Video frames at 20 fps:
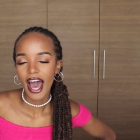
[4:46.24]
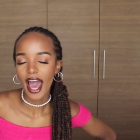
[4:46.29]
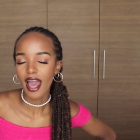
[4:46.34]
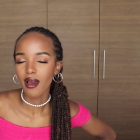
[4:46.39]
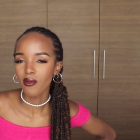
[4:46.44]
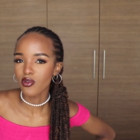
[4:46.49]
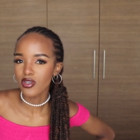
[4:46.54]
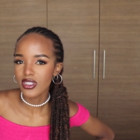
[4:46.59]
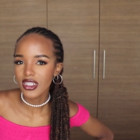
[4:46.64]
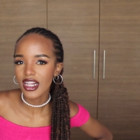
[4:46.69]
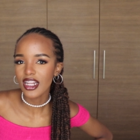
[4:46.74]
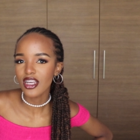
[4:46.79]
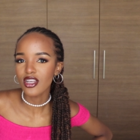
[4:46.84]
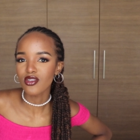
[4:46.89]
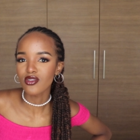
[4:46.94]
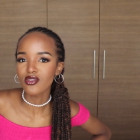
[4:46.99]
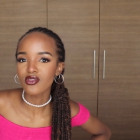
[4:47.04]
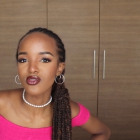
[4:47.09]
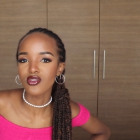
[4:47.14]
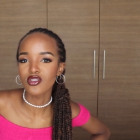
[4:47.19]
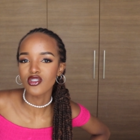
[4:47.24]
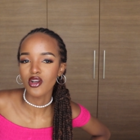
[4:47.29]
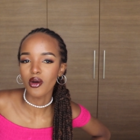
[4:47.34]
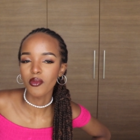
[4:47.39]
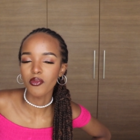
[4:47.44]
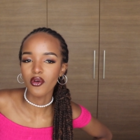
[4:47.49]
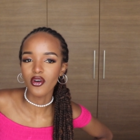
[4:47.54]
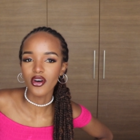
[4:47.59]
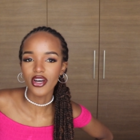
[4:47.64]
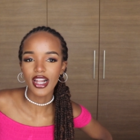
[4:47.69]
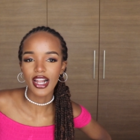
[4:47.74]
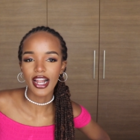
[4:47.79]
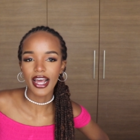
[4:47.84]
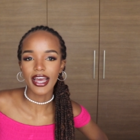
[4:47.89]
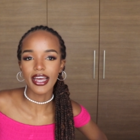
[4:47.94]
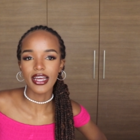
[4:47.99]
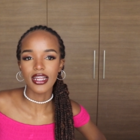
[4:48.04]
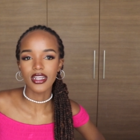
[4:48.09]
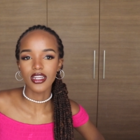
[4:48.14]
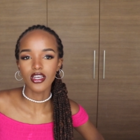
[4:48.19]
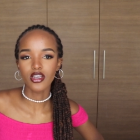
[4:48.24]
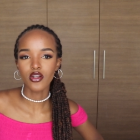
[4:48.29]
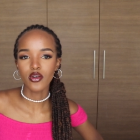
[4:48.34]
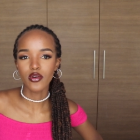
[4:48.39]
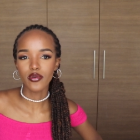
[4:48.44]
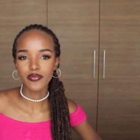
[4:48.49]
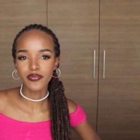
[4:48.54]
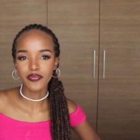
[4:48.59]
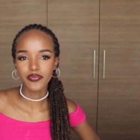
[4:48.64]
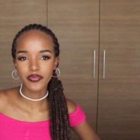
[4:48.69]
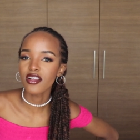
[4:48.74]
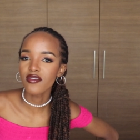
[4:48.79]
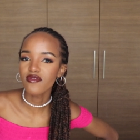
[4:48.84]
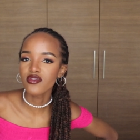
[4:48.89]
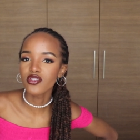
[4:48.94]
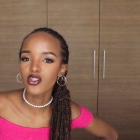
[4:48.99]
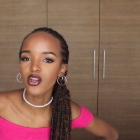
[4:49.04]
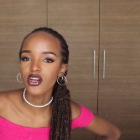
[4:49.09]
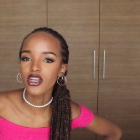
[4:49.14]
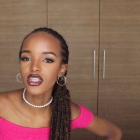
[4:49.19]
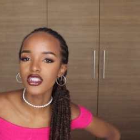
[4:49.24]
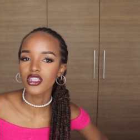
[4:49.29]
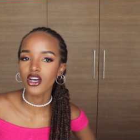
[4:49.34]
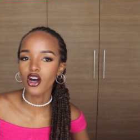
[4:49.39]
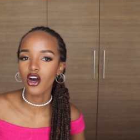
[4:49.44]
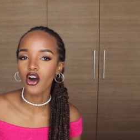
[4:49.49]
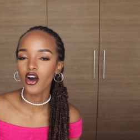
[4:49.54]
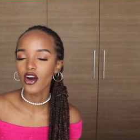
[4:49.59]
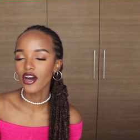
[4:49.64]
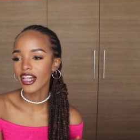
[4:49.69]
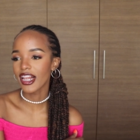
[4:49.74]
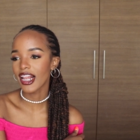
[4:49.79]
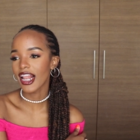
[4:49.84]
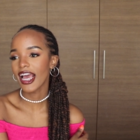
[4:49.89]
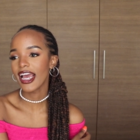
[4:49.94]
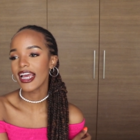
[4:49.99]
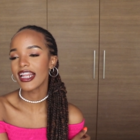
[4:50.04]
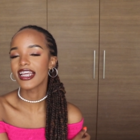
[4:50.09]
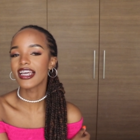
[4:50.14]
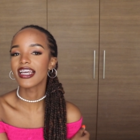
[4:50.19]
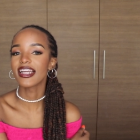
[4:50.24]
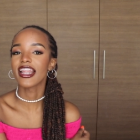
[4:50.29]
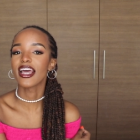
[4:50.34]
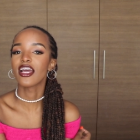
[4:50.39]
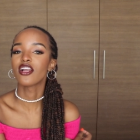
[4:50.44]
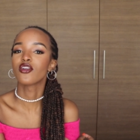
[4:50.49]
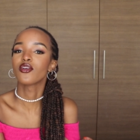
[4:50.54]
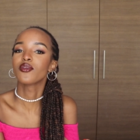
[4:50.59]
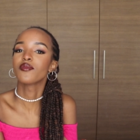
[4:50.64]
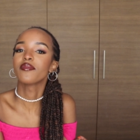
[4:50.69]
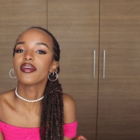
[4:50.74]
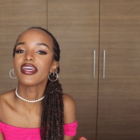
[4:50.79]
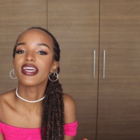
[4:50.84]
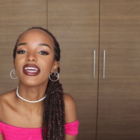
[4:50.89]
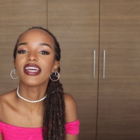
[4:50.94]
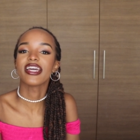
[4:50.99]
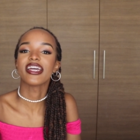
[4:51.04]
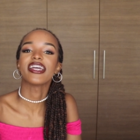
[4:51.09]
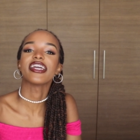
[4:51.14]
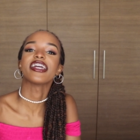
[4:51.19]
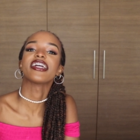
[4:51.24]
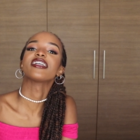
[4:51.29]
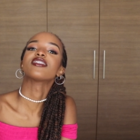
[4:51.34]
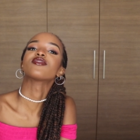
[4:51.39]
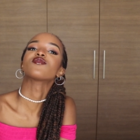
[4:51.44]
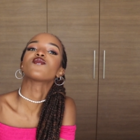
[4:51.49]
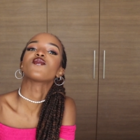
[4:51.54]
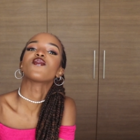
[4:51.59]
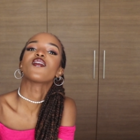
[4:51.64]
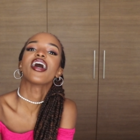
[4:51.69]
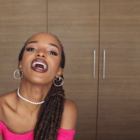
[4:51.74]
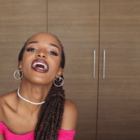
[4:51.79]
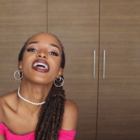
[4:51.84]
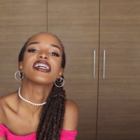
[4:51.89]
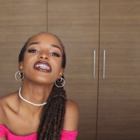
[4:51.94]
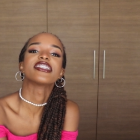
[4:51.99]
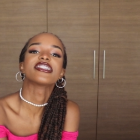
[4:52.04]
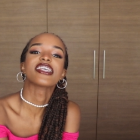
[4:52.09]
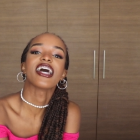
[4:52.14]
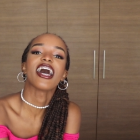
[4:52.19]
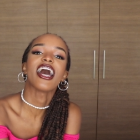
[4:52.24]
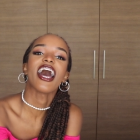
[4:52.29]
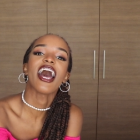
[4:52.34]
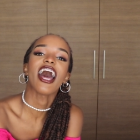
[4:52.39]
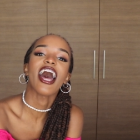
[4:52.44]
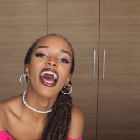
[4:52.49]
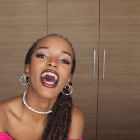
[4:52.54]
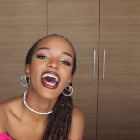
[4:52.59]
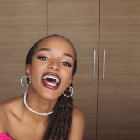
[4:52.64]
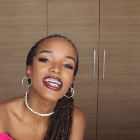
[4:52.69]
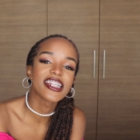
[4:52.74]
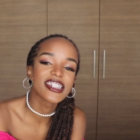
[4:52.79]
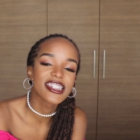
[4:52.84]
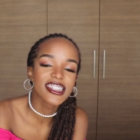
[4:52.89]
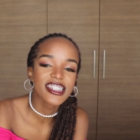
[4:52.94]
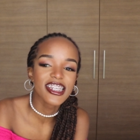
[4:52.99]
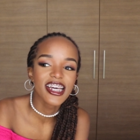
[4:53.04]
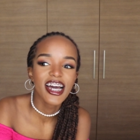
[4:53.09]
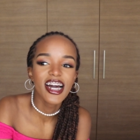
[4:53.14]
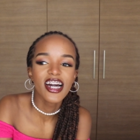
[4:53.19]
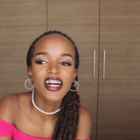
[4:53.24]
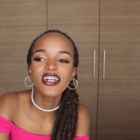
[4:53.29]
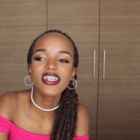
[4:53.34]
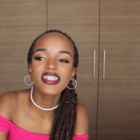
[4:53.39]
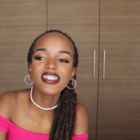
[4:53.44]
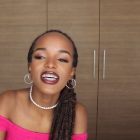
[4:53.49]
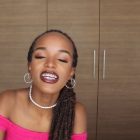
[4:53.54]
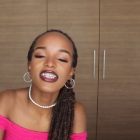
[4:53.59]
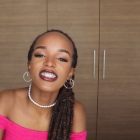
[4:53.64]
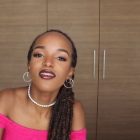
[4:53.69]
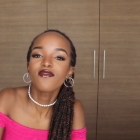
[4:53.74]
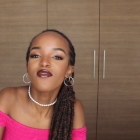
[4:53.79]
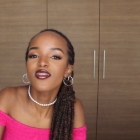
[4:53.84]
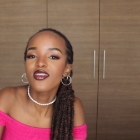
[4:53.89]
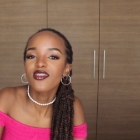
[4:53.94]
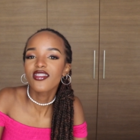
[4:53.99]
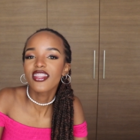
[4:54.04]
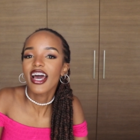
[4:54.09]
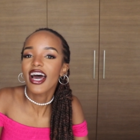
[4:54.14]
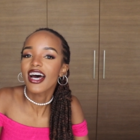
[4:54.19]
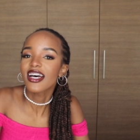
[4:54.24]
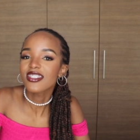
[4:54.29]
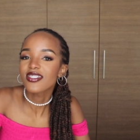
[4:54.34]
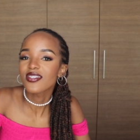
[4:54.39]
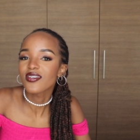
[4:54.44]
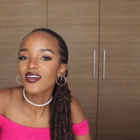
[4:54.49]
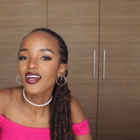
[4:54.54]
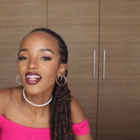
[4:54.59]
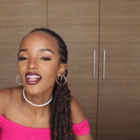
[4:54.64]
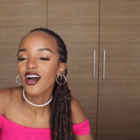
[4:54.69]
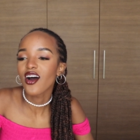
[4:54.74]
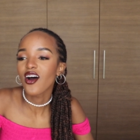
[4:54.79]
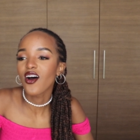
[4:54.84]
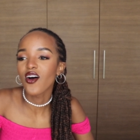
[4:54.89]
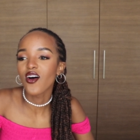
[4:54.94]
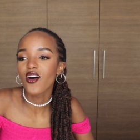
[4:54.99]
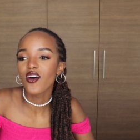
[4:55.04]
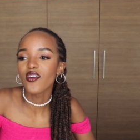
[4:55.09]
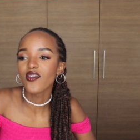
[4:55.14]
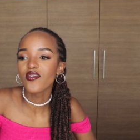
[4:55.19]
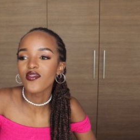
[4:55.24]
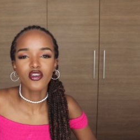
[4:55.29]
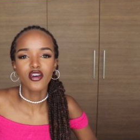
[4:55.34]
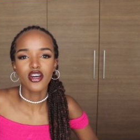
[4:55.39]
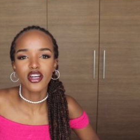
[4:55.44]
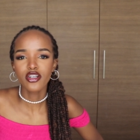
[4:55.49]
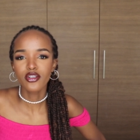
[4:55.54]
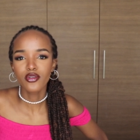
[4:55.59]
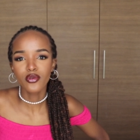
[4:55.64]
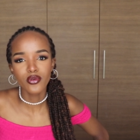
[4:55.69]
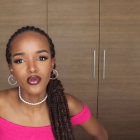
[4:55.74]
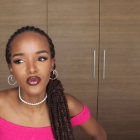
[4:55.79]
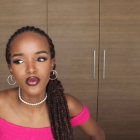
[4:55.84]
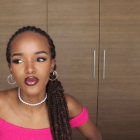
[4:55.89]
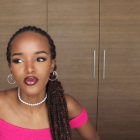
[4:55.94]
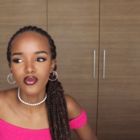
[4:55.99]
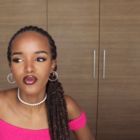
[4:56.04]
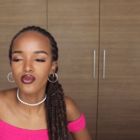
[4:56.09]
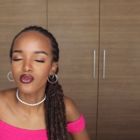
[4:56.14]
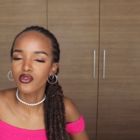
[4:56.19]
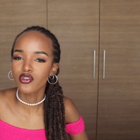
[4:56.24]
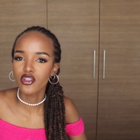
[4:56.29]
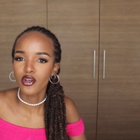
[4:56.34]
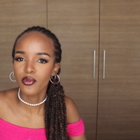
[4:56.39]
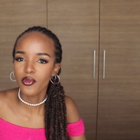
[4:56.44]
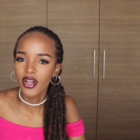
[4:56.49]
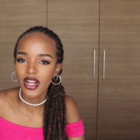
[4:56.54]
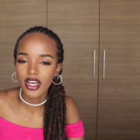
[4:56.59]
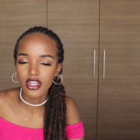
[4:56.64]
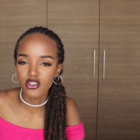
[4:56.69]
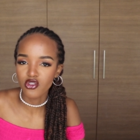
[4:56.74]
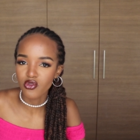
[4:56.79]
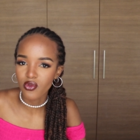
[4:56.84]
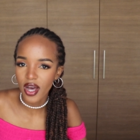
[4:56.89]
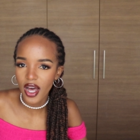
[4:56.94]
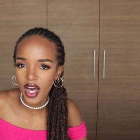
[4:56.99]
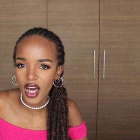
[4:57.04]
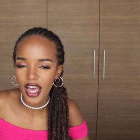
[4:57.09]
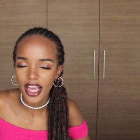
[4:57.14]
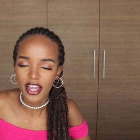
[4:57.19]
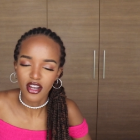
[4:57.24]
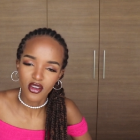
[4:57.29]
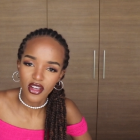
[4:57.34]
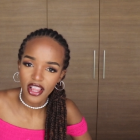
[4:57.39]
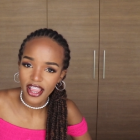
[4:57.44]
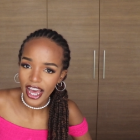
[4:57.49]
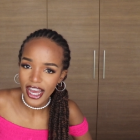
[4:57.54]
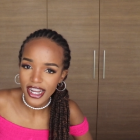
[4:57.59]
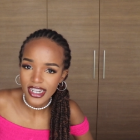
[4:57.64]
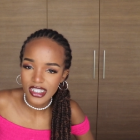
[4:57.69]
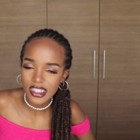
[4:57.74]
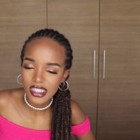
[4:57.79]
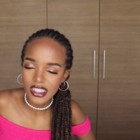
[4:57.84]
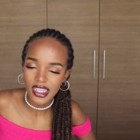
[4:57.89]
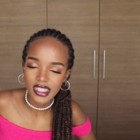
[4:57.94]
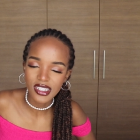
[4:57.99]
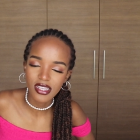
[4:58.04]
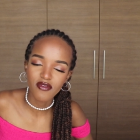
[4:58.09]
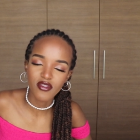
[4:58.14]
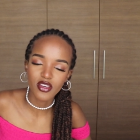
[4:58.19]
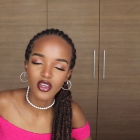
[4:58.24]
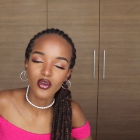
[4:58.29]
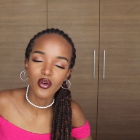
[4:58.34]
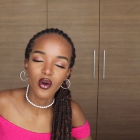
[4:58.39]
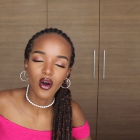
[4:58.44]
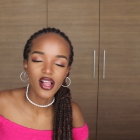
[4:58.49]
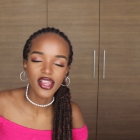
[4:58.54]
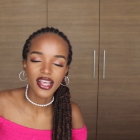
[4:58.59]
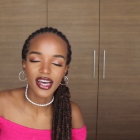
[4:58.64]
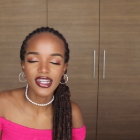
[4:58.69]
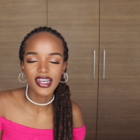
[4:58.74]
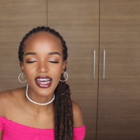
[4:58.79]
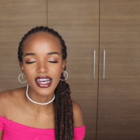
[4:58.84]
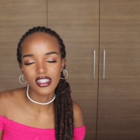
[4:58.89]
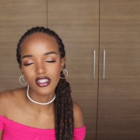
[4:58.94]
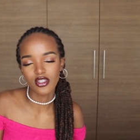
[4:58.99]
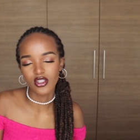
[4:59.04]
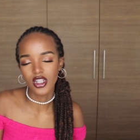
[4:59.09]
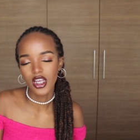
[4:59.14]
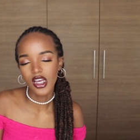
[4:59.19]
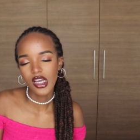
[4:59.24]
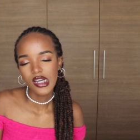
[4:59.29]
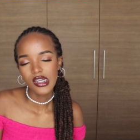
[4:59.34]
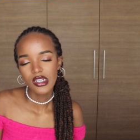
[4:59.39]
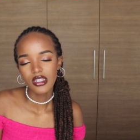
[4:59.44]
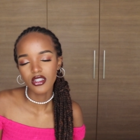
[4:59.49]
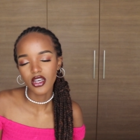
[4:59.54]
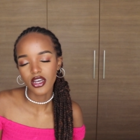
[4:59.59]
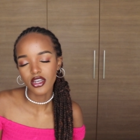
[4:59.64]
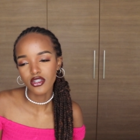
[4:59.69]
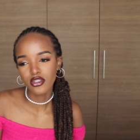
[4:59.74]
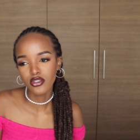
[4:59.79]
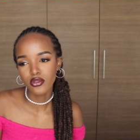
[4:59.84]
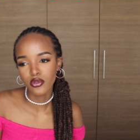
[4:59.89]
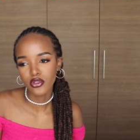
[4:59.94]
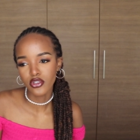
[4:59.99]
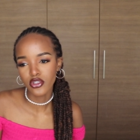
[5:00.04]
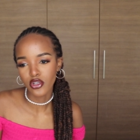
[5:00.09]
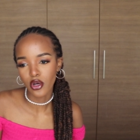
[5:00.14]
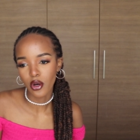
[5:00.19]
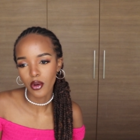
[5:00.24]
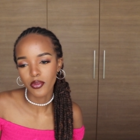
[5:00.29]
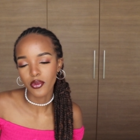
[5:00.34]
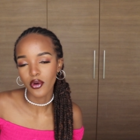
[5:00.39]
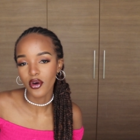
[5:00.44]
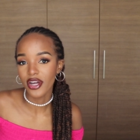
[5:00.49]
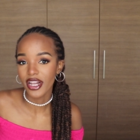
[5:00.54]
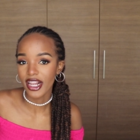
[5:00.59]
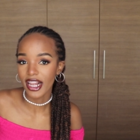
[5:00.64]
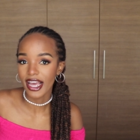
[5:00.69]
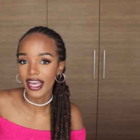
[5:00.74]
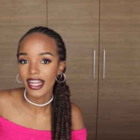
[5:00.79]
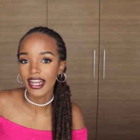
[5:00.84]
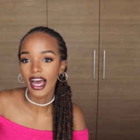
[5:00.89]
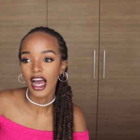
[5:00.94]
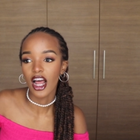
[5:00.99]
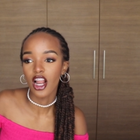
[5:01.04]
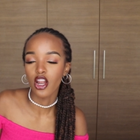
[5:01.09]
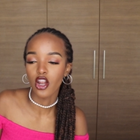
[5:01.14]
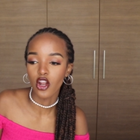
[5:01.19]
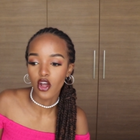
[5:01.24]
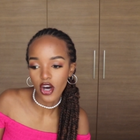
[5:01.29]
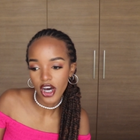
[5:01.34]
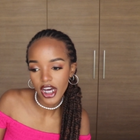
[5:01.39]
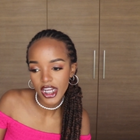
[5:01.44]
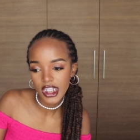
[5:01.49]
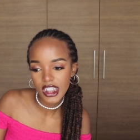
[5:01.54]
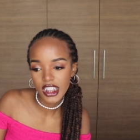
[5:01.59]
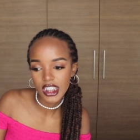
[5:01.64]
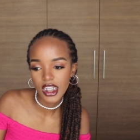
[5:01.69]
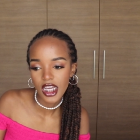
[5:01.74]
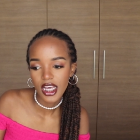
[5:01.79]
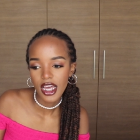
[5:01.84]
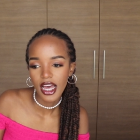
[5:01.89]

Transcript: I mostly used to shop online. You know, thrift stores online in Nairobi is where it's because they're saving you the hassle of going to Kuchama Najua and all that they're saving you all that hassle so I used to shop online a lot